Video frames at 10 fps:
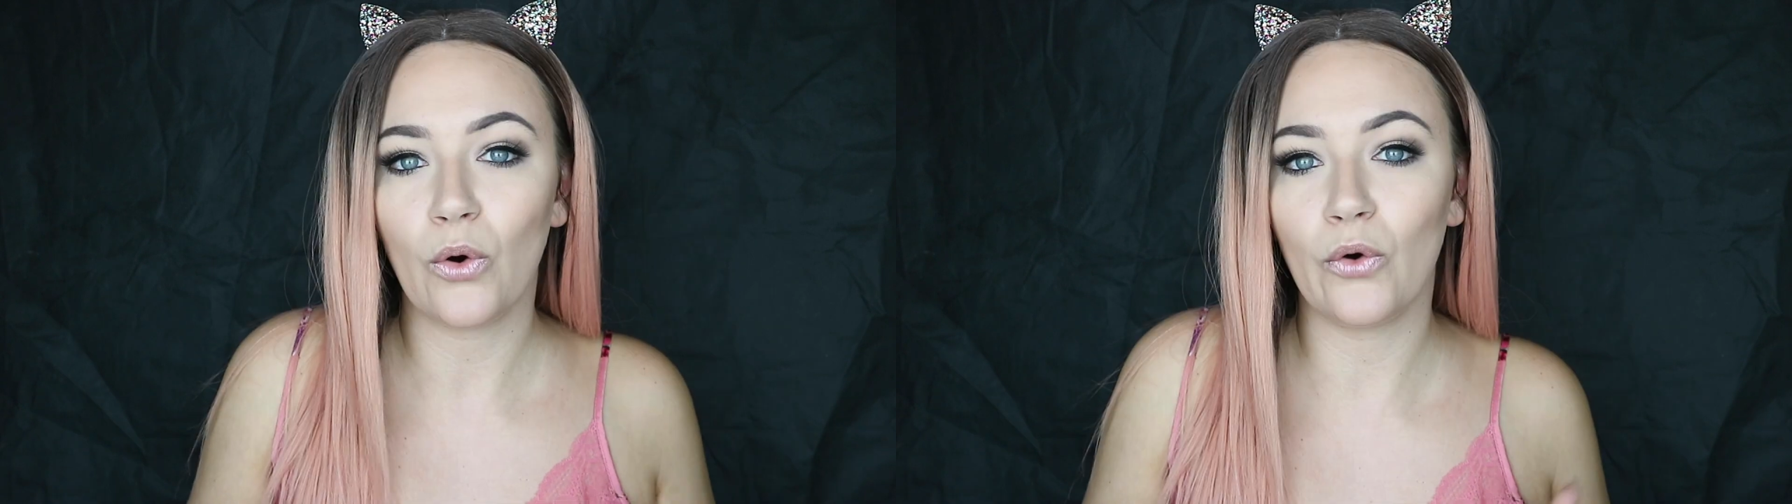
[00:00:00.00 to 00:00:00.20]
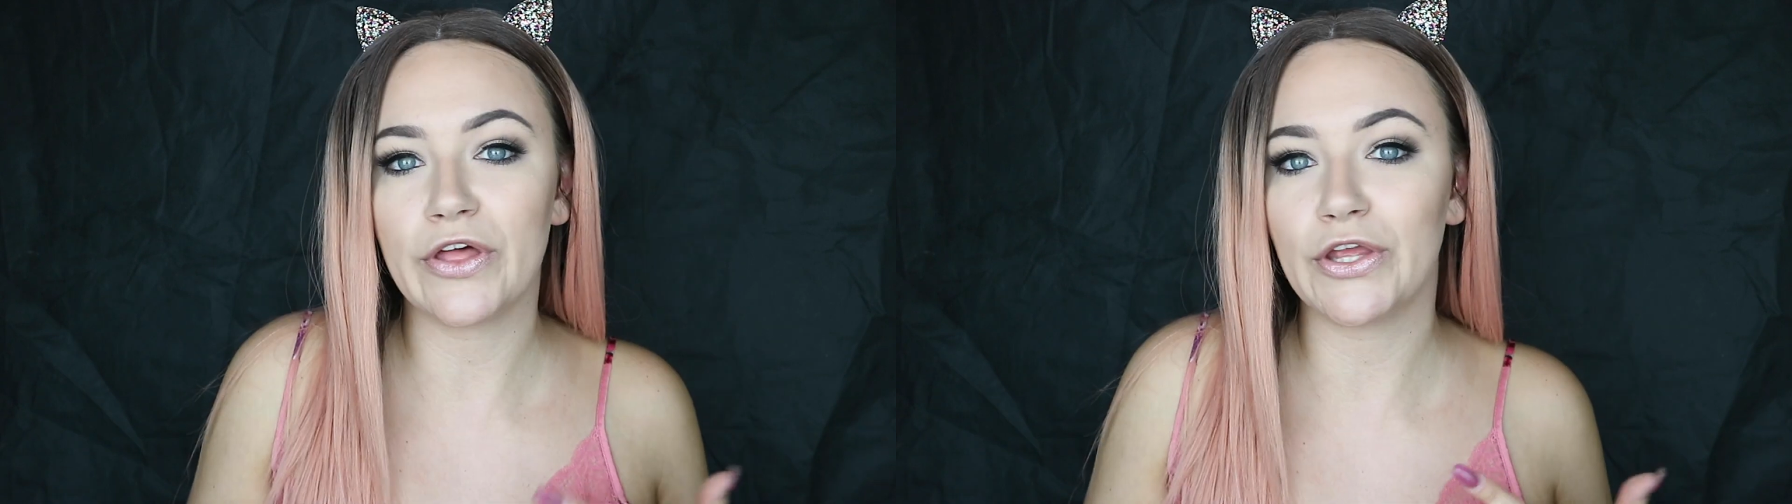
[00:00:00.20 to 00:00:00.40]

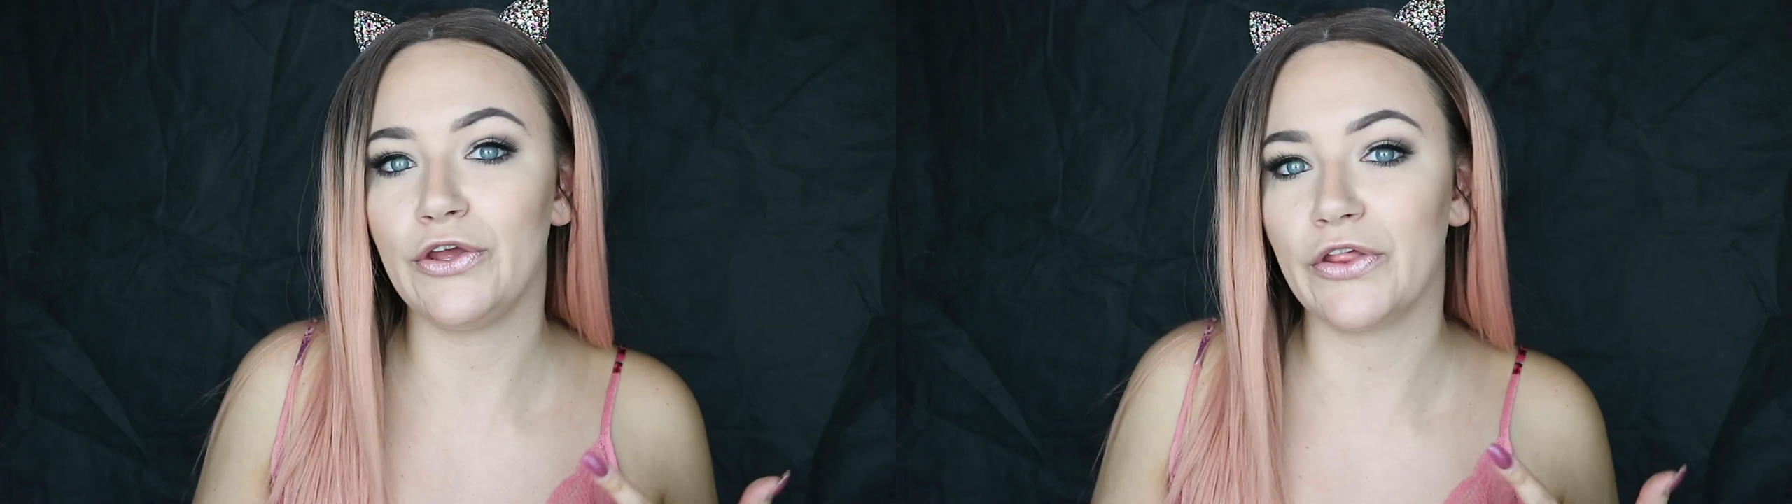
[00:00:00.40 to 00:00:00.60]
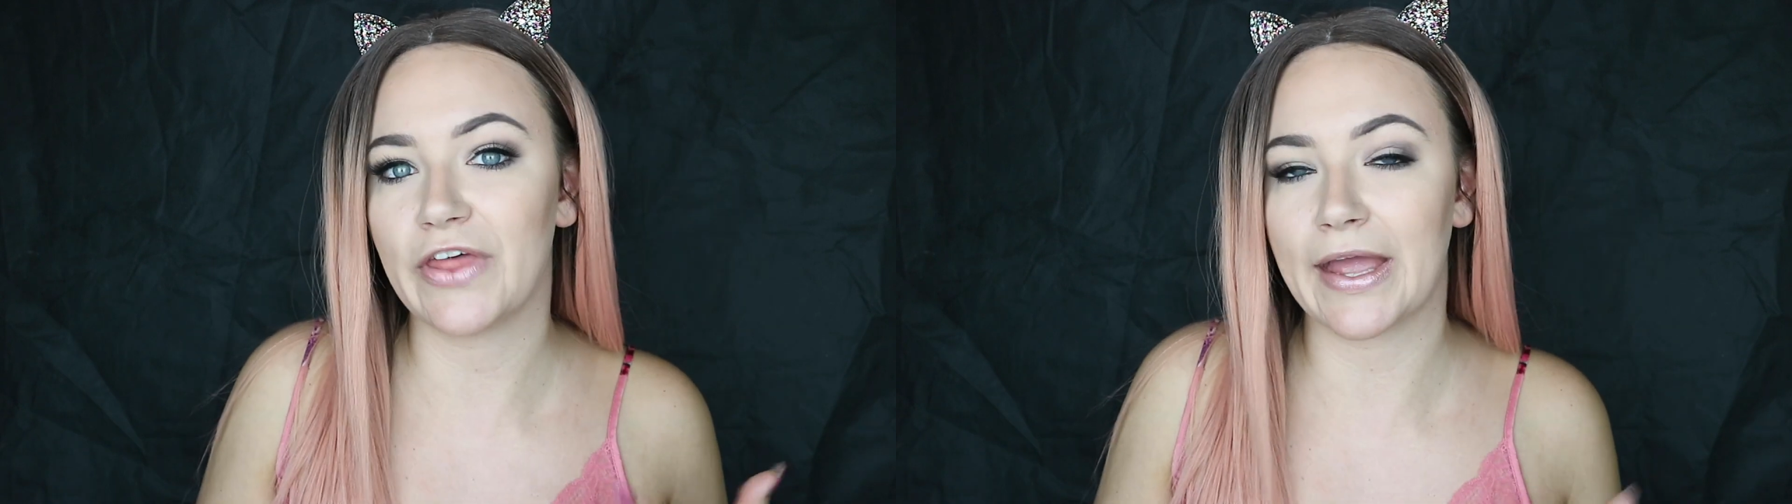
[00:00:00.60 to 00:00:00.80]
or that
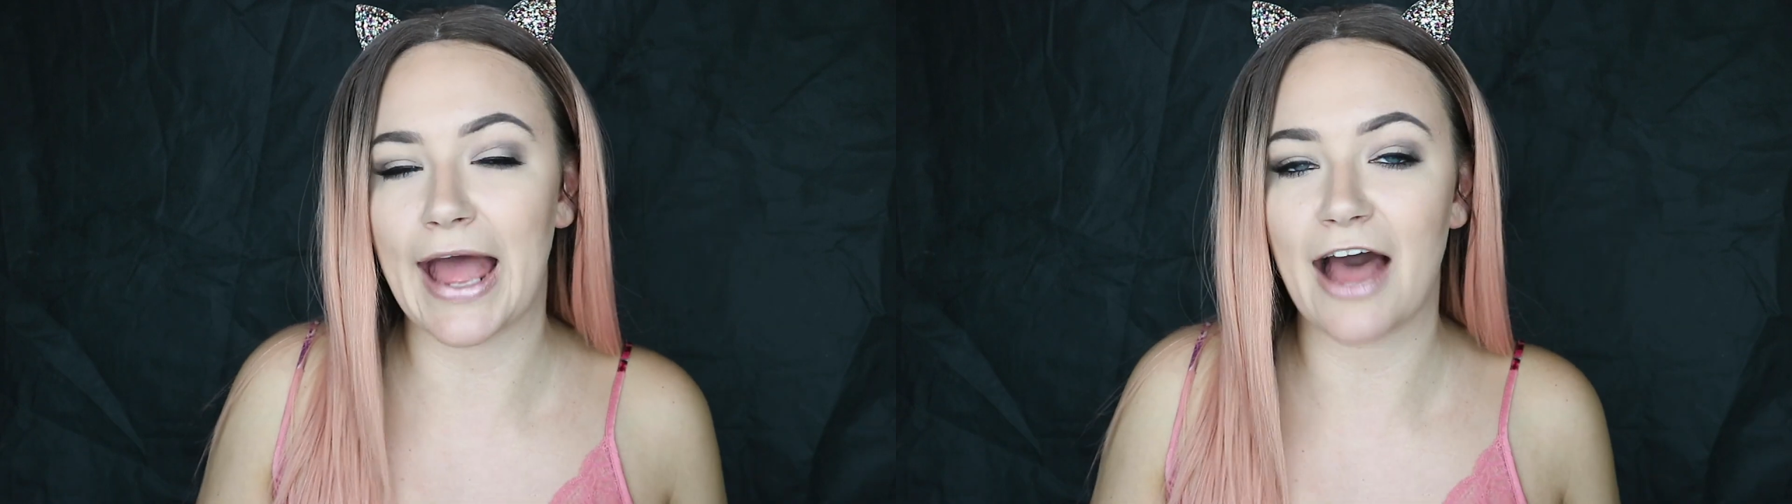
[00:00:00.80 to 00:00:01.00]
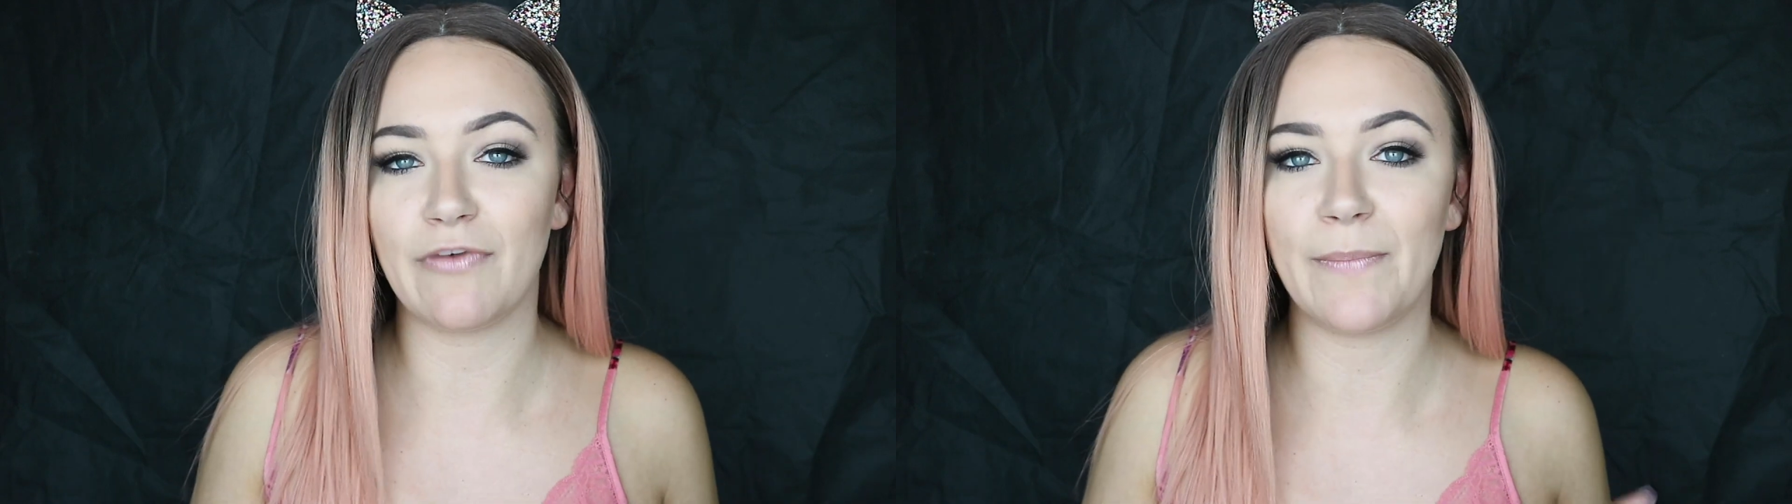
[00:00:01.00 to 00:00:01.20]
you
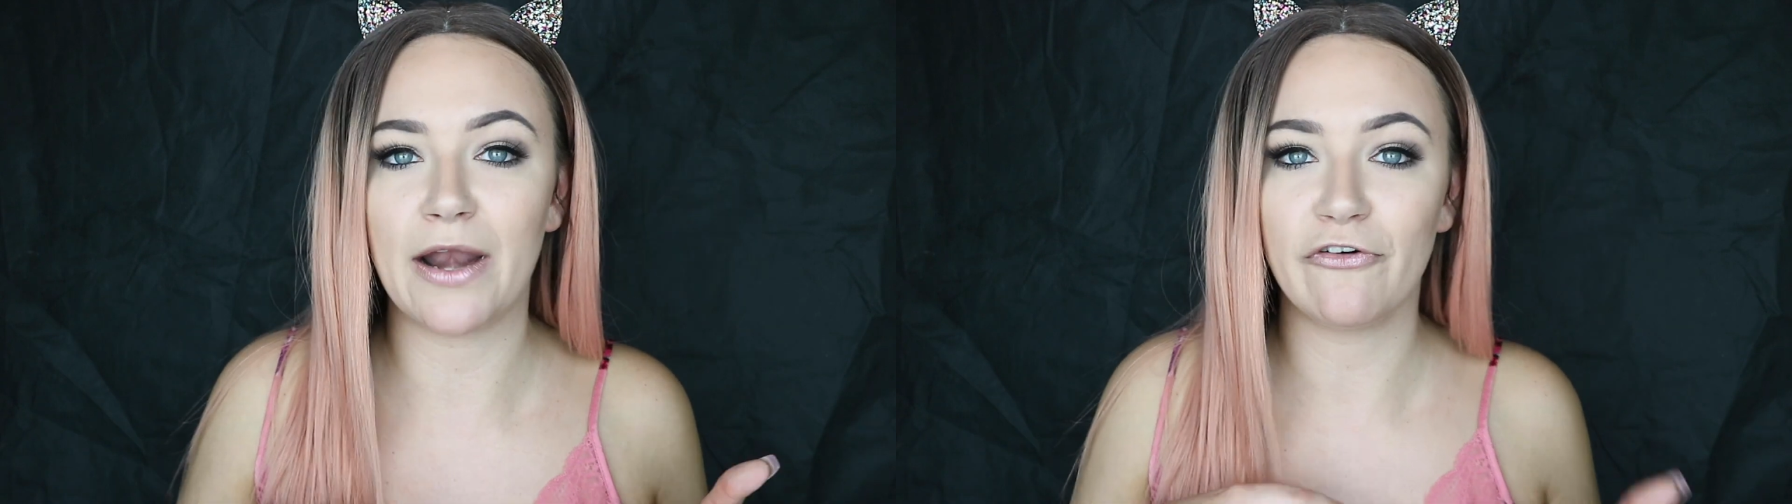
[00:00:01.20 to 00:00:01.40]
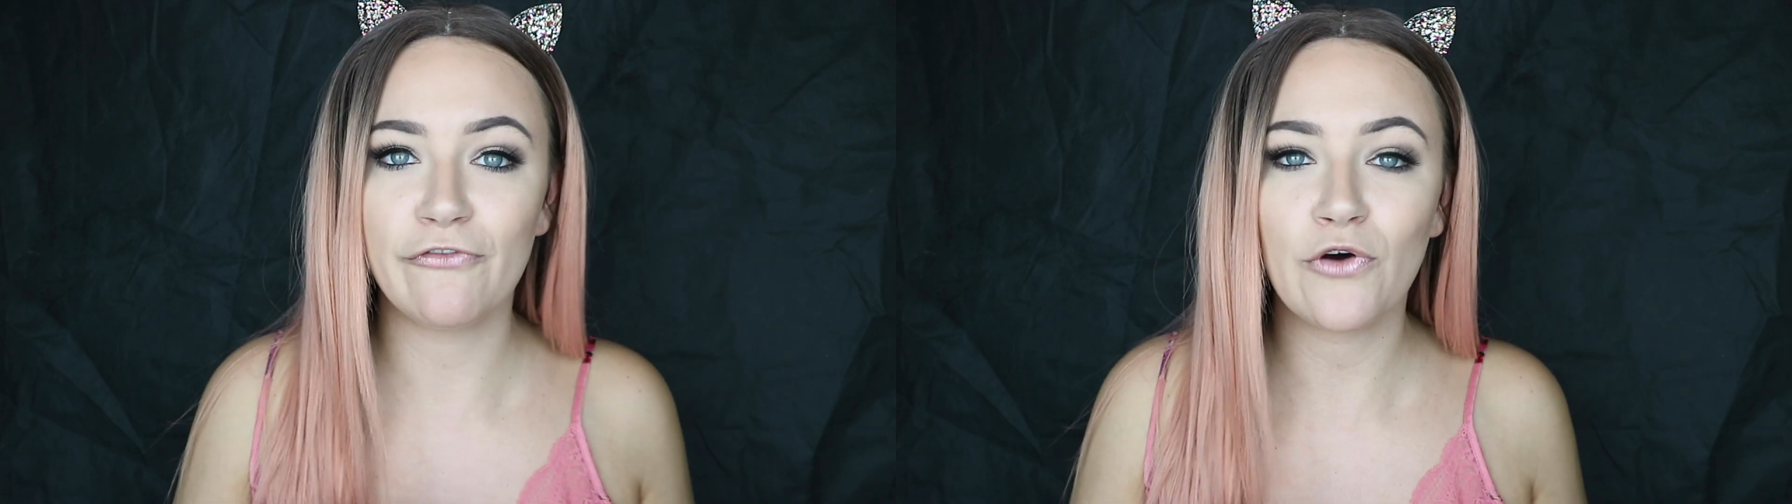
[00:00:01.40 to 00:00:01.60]
think have a
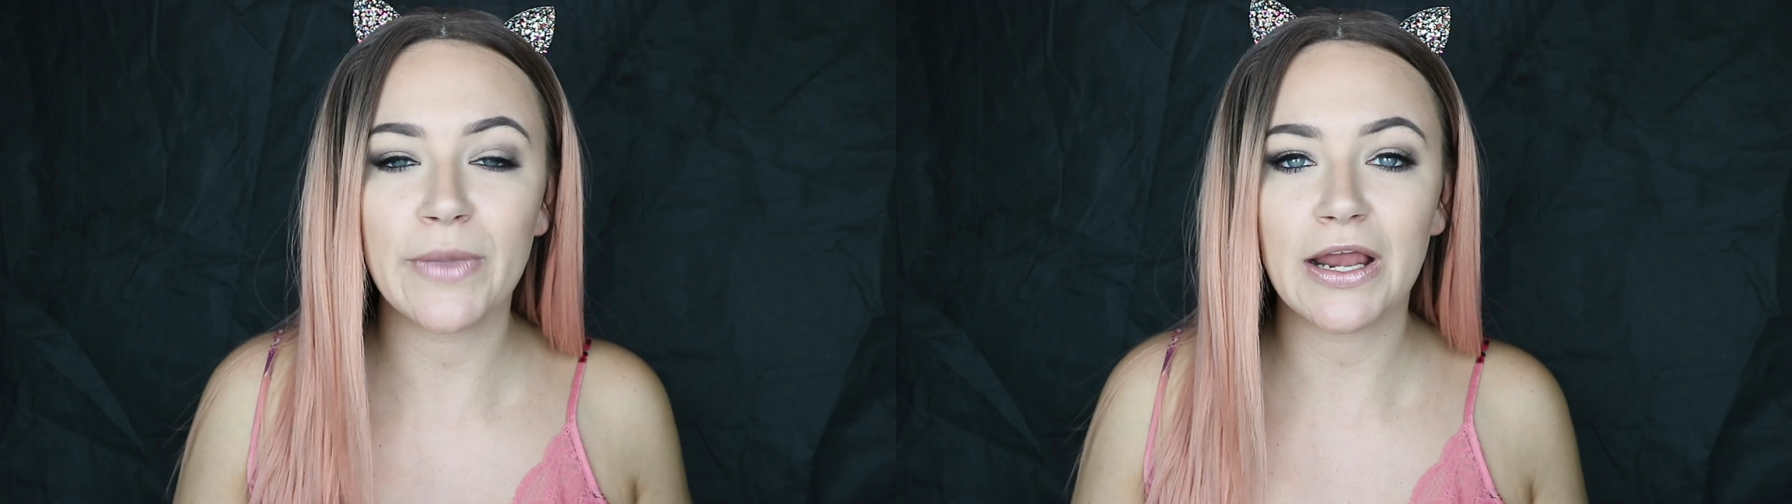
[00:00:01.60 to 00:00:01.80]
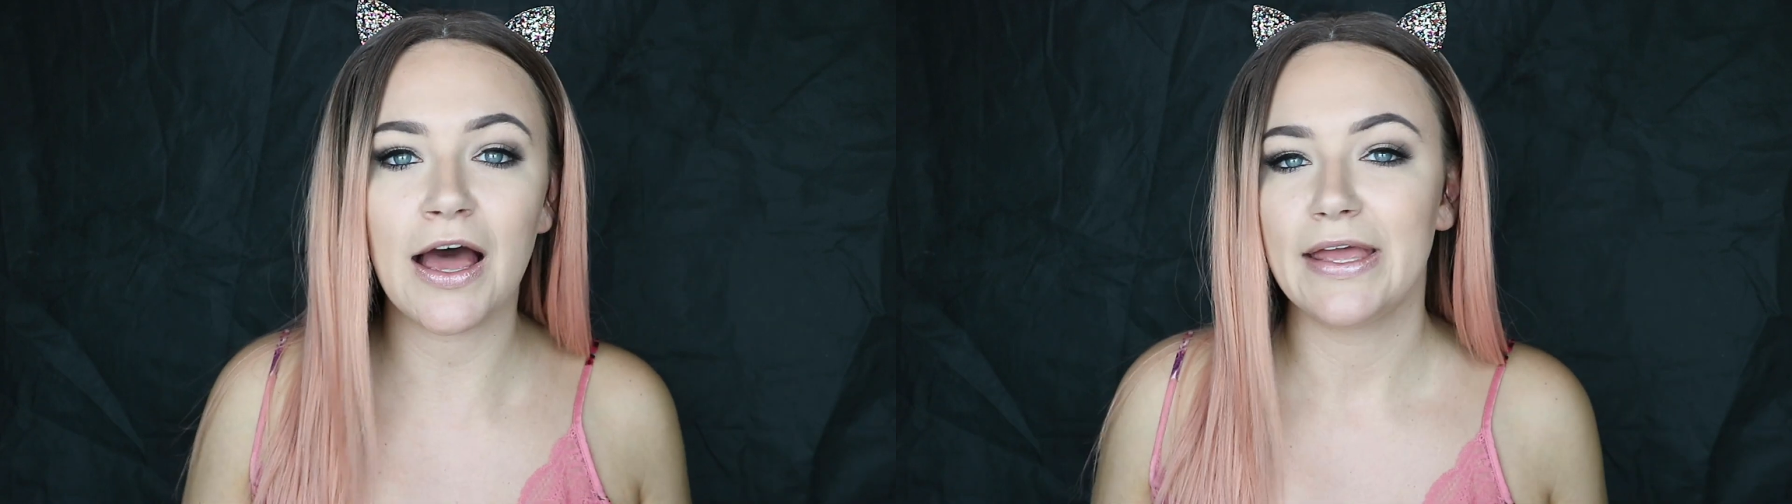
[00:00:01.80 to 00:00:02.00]
better
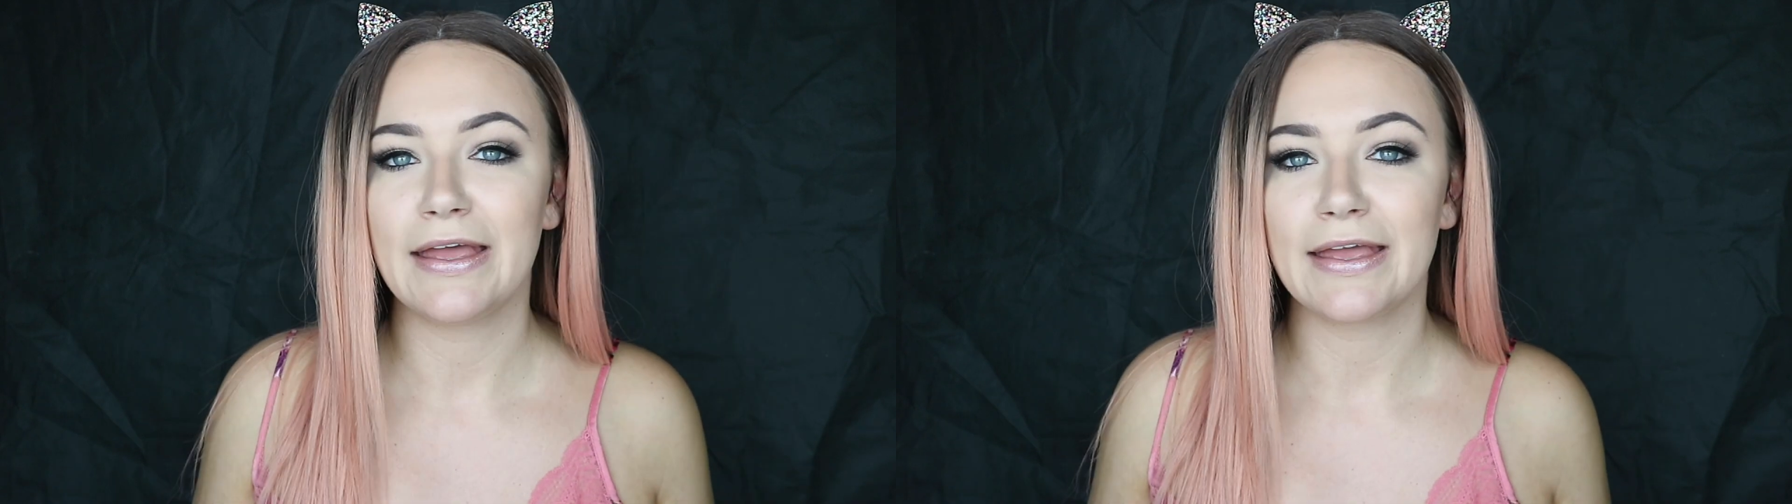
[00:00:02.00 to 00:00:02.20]
formula,